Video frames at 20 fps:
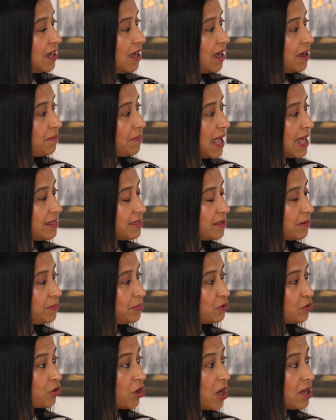Anthem
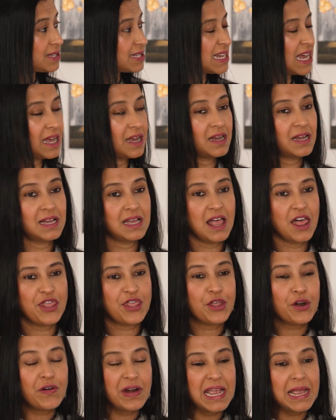Blue Cross
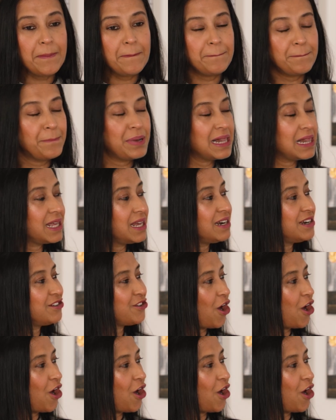$3 billion.